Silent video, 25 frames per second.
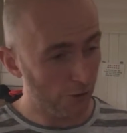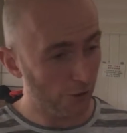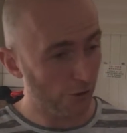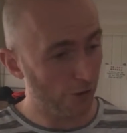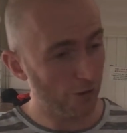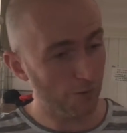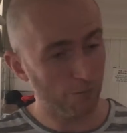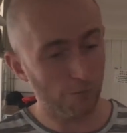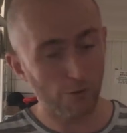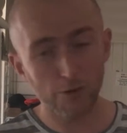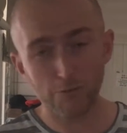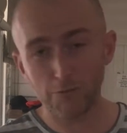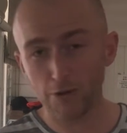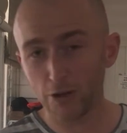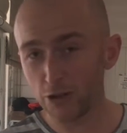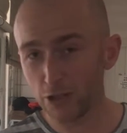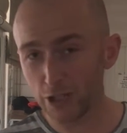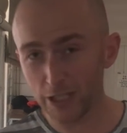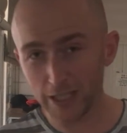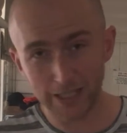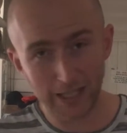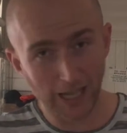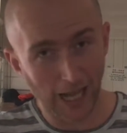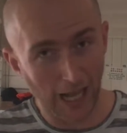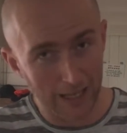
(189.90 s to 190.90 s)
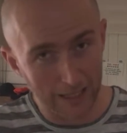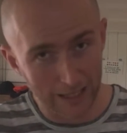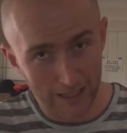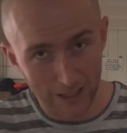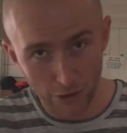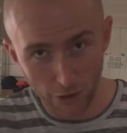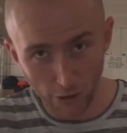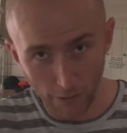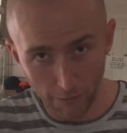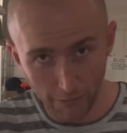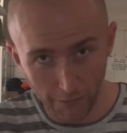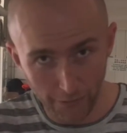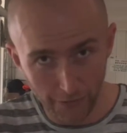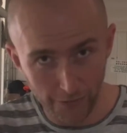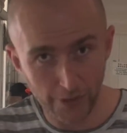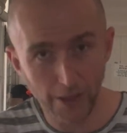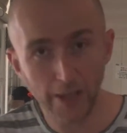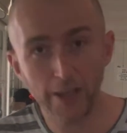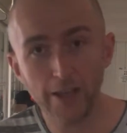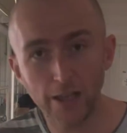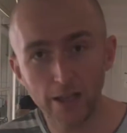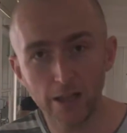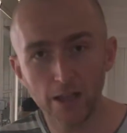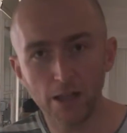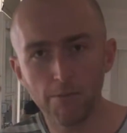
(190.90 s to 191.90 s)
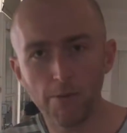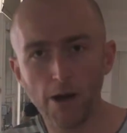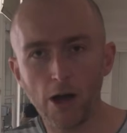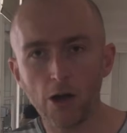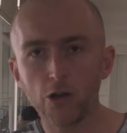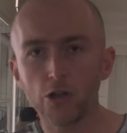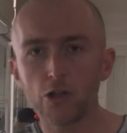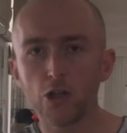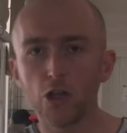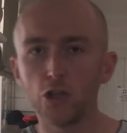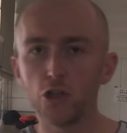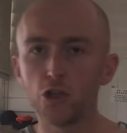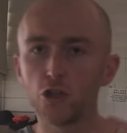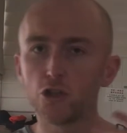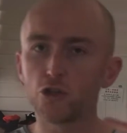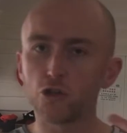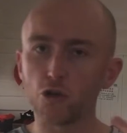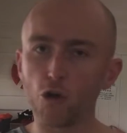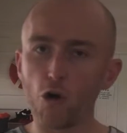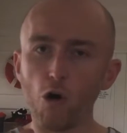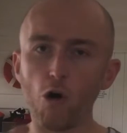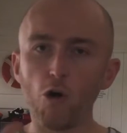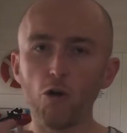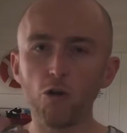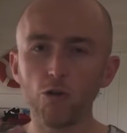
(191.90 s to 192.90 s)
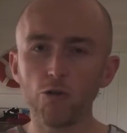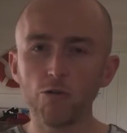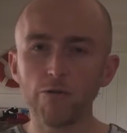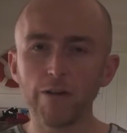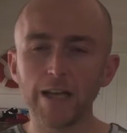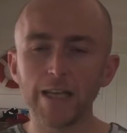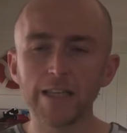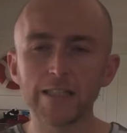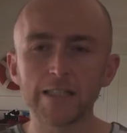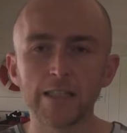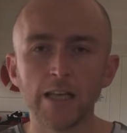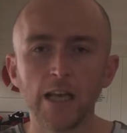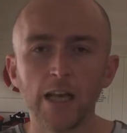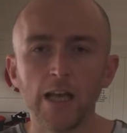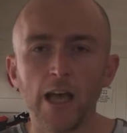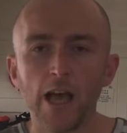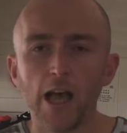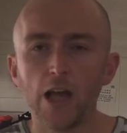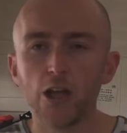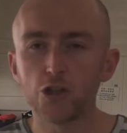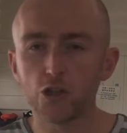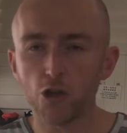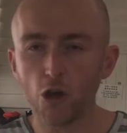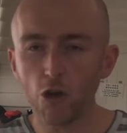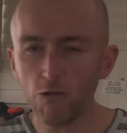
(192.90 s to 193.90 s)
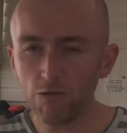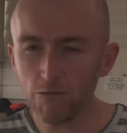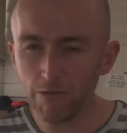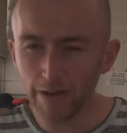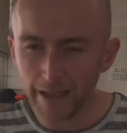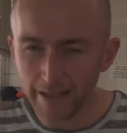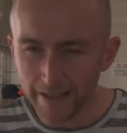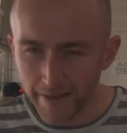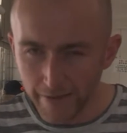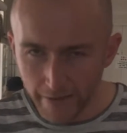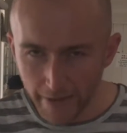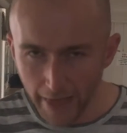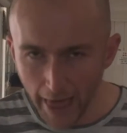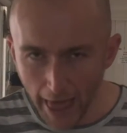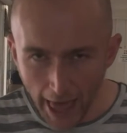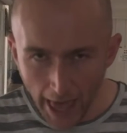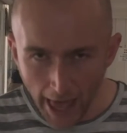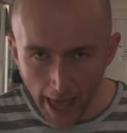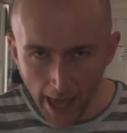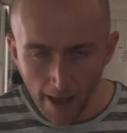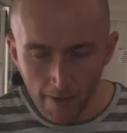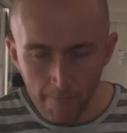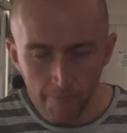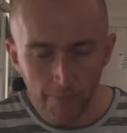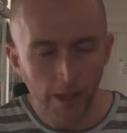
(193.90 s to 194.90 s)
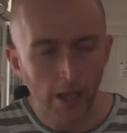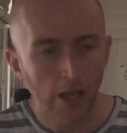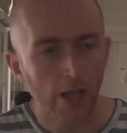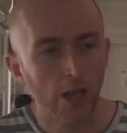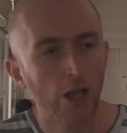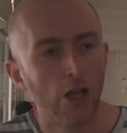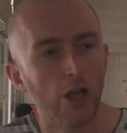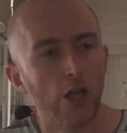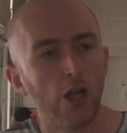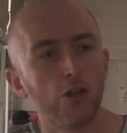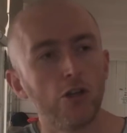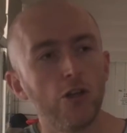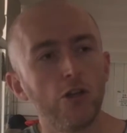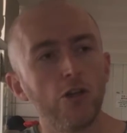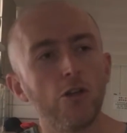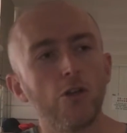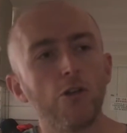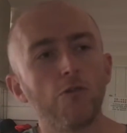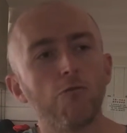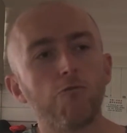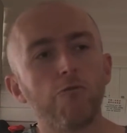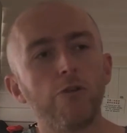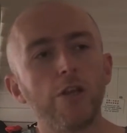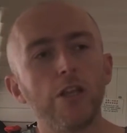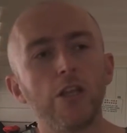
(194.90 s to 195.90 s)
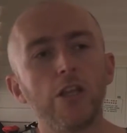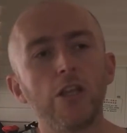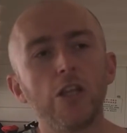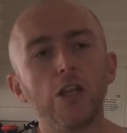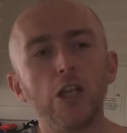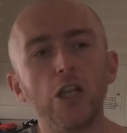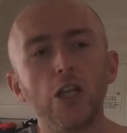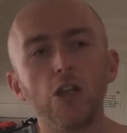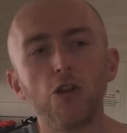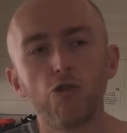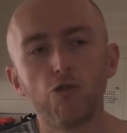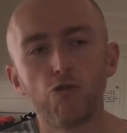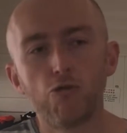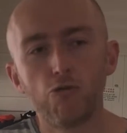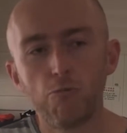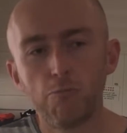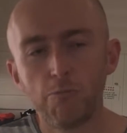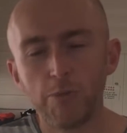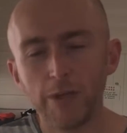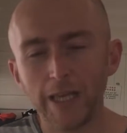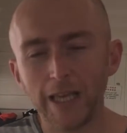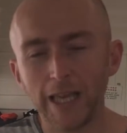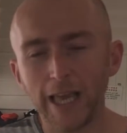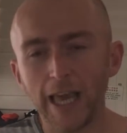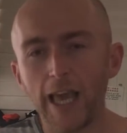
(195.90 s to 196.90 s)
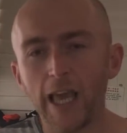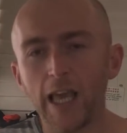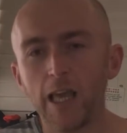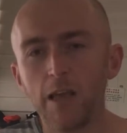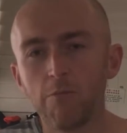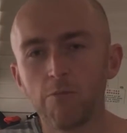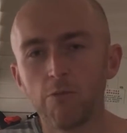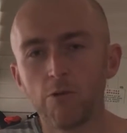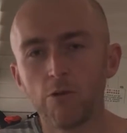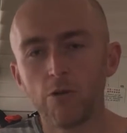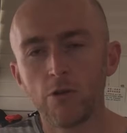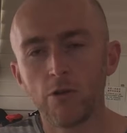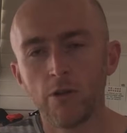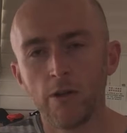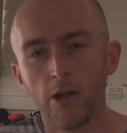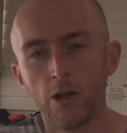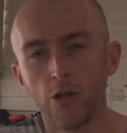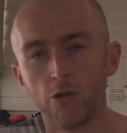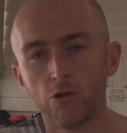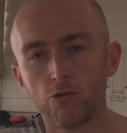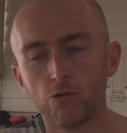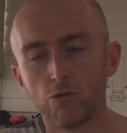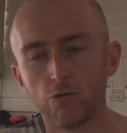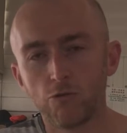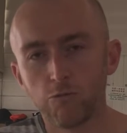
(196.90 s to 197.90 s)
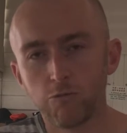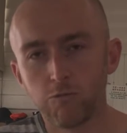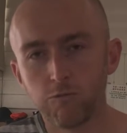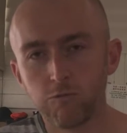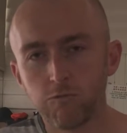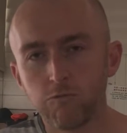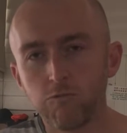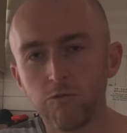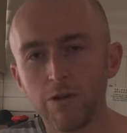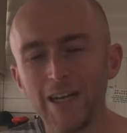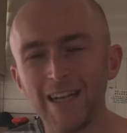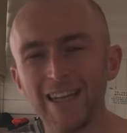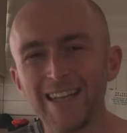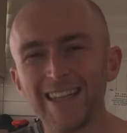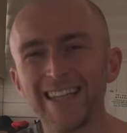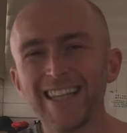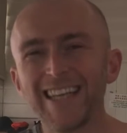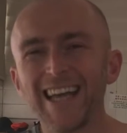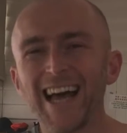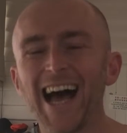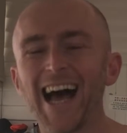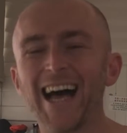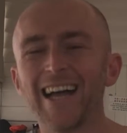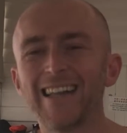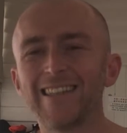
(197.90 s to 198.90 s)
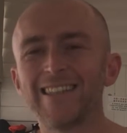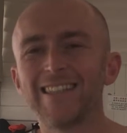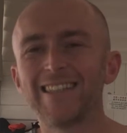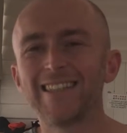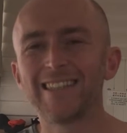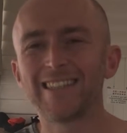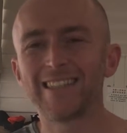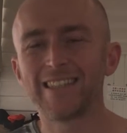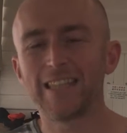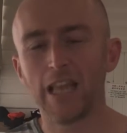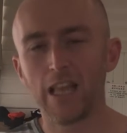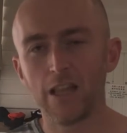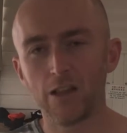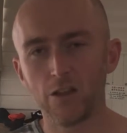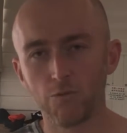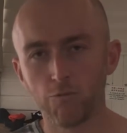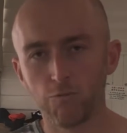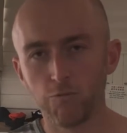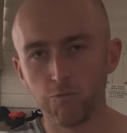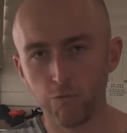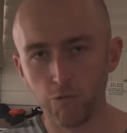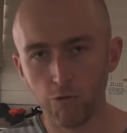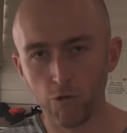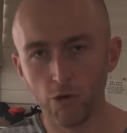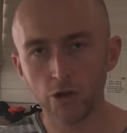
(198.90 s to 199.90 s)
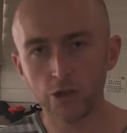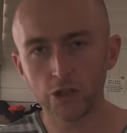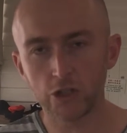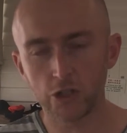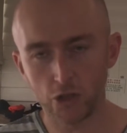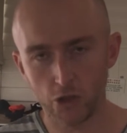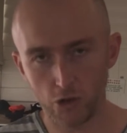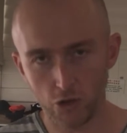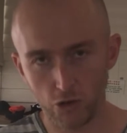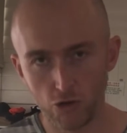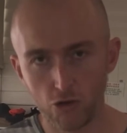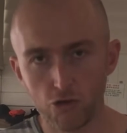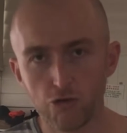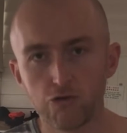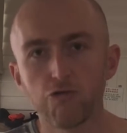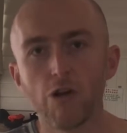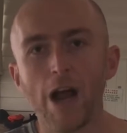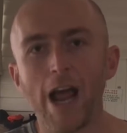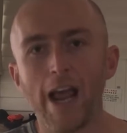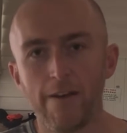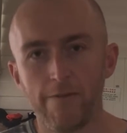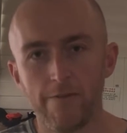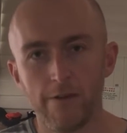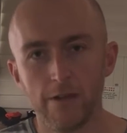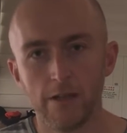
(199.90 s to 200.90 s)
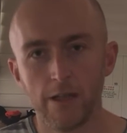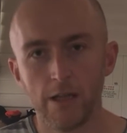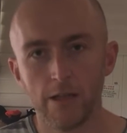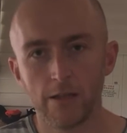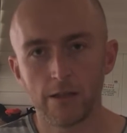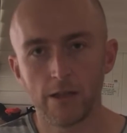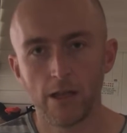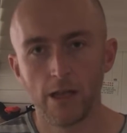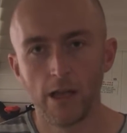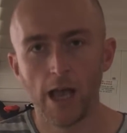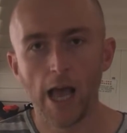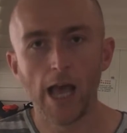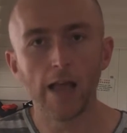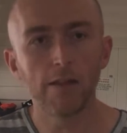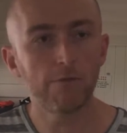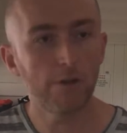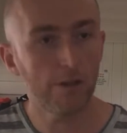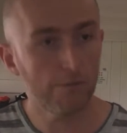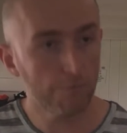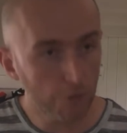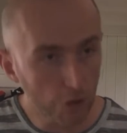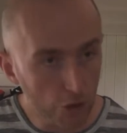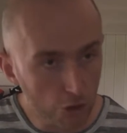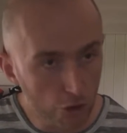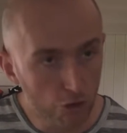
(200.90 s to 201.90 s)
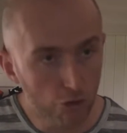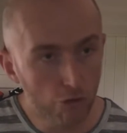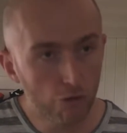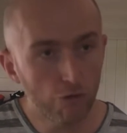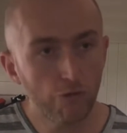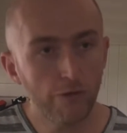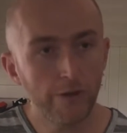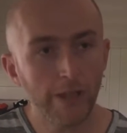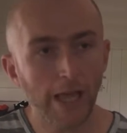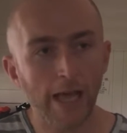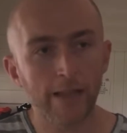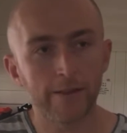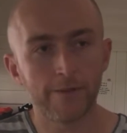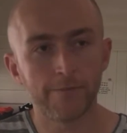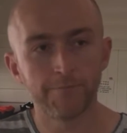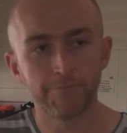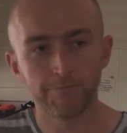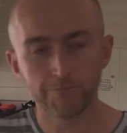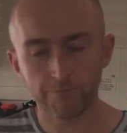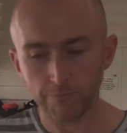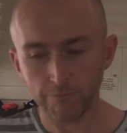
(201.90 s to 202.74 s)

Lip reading: you're at the point where you just can't stop thinking about it, and it's always there. That we need to be able to really understand what's driving it. And when we do that,